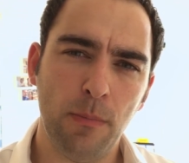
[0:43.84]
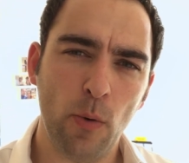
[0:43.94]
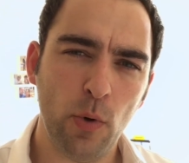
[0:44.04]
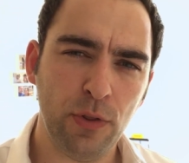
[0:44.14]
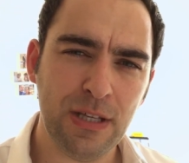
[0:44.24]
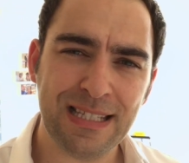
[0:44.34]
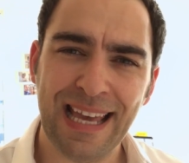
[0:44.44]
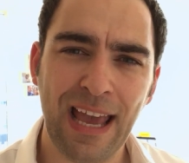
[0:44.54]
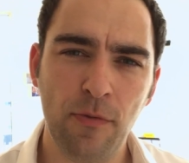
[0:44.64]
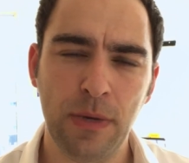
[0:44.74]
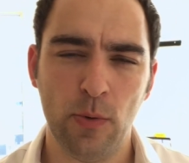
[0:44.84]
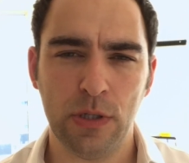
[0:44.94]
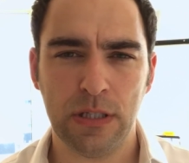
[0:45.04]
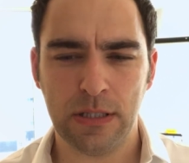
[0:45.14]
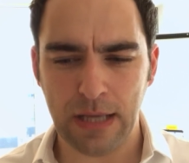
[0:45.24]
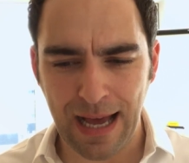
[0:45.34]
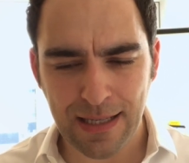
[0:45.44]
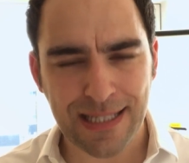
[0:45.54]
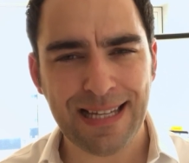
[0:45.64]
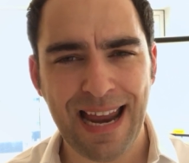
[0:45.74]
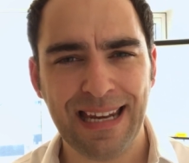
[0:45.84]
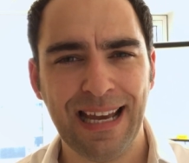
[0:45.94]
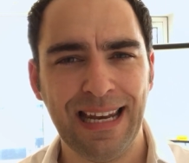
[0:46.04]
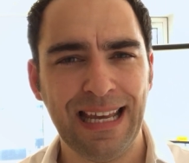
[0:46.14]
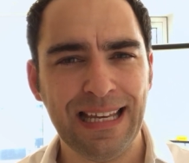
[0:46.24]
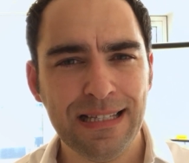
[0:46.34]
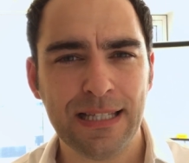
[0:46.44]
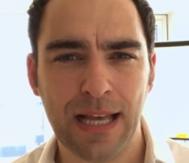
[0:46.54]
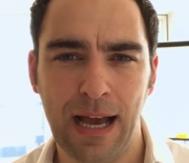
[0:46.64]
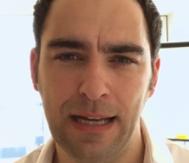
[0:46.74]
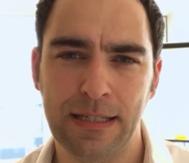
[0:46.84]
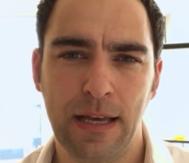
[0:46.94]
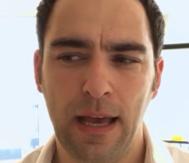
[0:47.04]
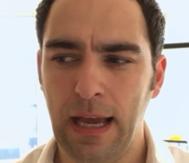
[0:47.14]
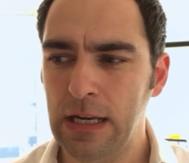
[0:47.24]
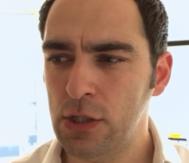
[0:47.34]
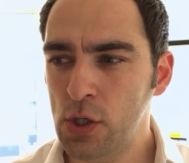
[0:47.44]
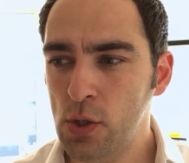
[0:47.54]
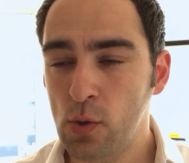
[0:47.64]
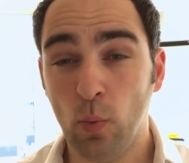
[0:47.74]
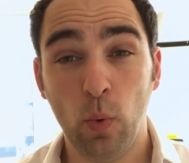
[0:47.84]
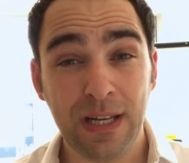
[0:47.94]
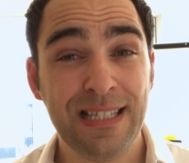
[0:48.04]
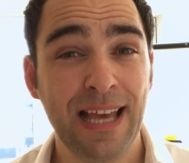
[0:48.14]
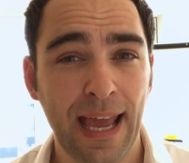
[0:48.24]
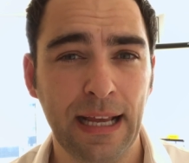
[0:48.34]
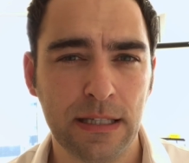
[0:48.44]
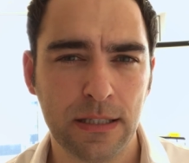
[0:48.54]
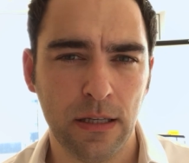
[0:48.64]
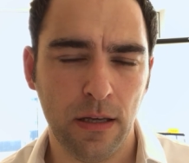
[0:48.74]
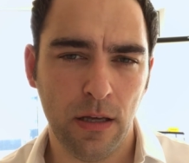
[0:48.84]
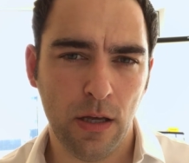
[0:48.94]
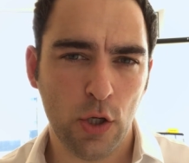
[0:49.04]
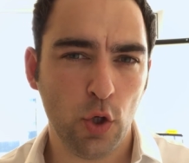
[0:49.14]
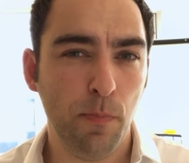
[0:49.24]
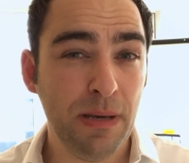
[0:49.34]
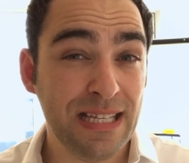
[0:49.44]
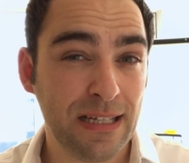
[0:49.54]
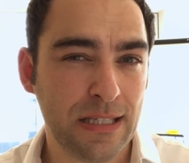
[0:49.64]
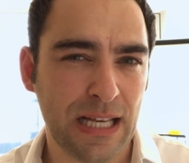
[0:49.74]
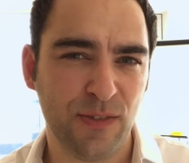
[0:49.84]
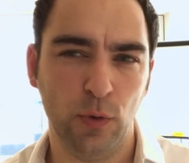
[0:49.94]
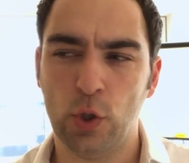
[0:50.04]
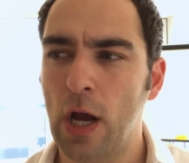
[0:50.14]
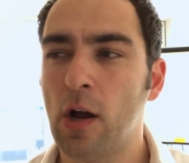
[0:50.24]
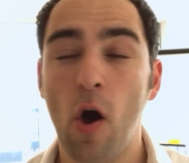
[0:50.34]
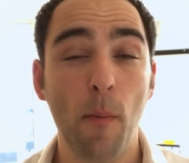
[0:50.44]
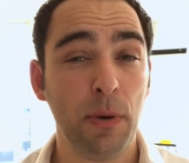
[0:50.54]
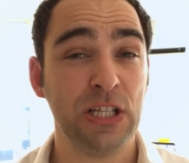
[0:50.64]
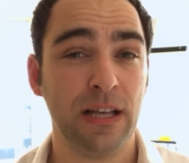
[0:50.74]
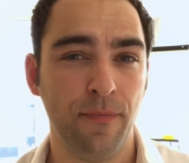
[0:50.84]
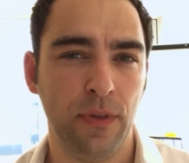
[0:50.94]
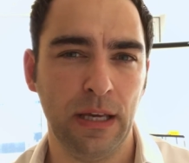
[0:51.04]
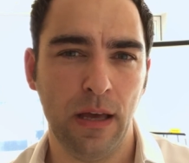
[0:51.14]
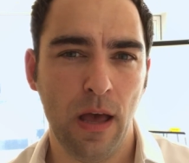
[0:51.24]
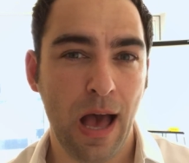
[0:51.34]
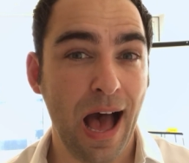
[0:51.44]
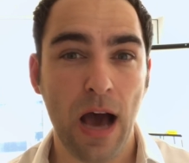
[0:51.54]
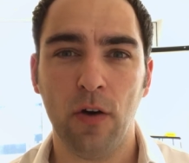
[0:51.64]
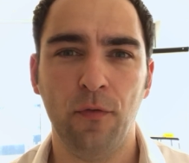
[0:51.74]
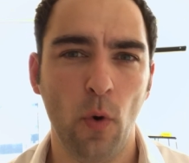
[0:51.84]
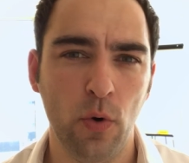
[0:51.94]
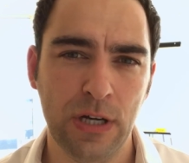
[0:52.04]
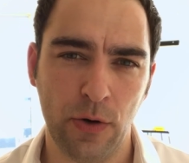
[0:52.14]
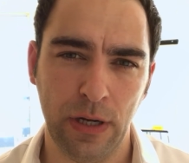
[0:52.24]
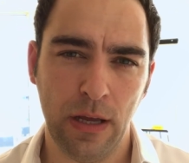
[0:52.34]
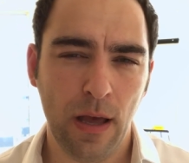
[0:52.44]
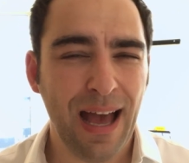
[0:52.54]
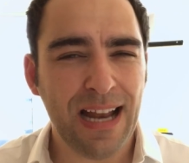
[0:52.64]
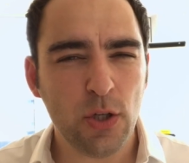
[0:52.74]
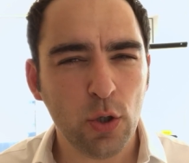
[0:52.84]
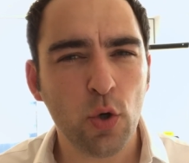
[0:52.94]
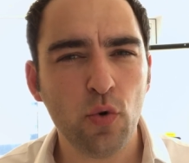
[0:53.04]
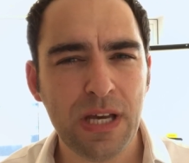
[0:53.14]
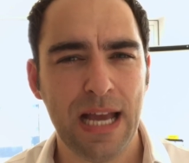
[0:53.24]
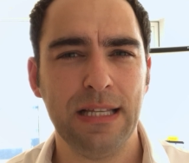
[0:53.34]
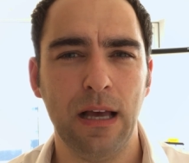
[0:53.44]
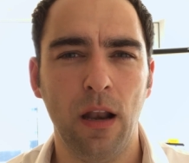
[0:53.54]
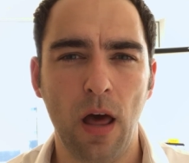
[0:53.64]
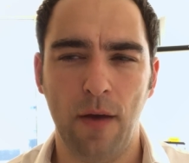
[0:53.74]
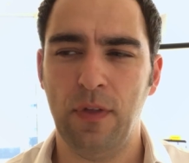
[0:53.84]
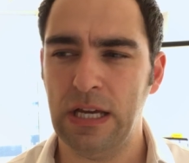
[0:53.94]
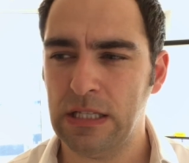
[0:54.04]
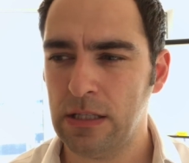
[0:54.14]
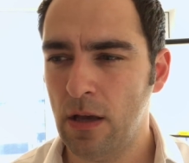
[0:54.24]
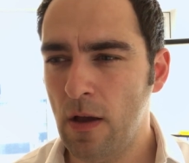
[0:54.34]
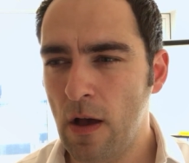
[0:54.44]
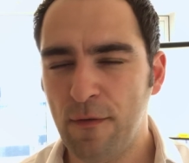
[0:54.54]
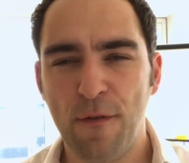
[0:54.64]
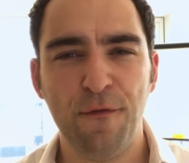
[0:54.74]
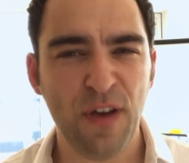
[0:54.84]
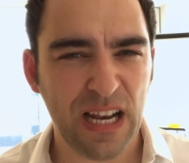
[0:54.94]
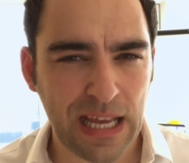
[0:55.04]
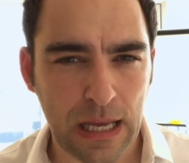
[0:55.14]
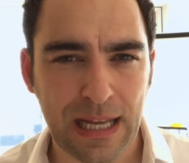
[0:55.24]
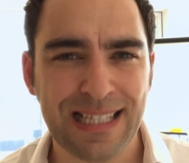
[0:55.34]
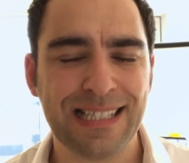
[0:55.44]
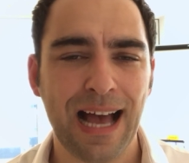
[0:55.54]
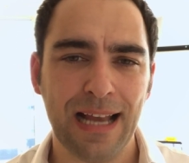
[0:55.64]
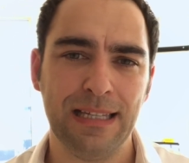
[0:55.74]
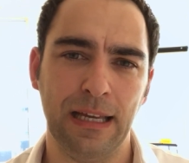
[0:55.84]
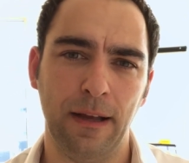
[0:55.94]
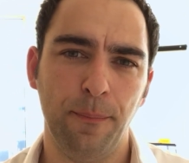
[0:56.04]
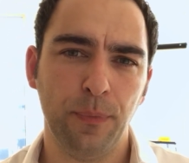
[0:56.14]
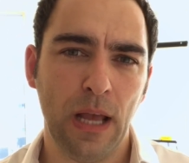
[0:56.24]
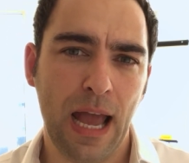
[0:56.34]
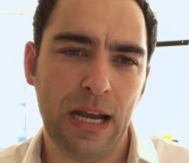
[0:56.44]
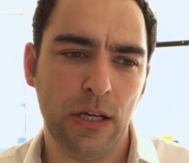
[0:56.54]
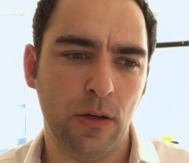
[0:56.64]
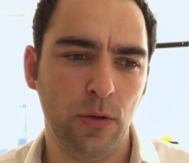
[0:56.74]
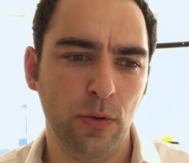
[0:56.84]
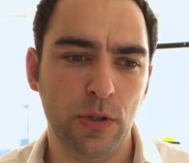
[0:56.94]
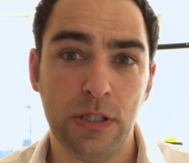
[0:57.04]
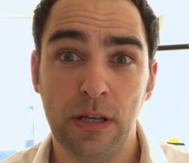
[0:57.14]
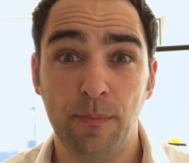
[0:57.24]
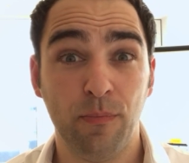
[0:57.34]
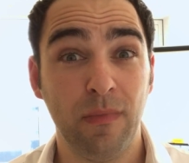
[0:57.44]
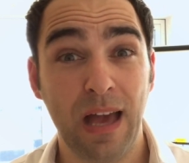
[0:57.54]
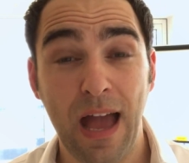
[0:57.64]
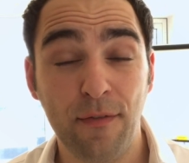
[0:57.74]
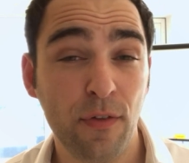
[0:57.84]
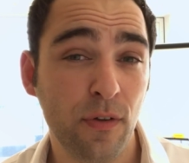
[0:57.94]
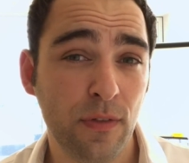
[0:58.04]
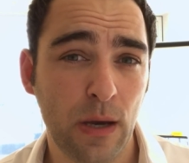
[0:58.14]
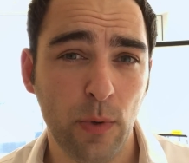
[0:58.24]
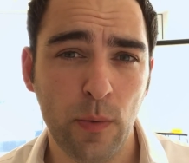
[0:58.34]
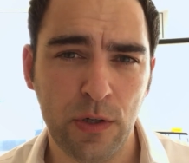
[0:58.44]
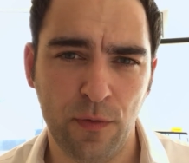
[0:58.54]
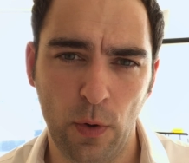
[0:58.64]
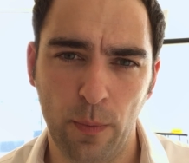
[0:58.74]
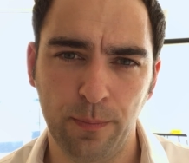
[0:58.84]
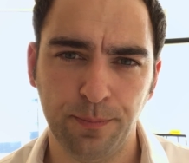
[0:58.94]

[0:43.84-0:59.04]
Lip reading: But what this gave me was understanding and insight into what it takes to be successful, to accomplish something out of ordinary, and to create a life that is fulfilling and exciting and includes everything that we wish for.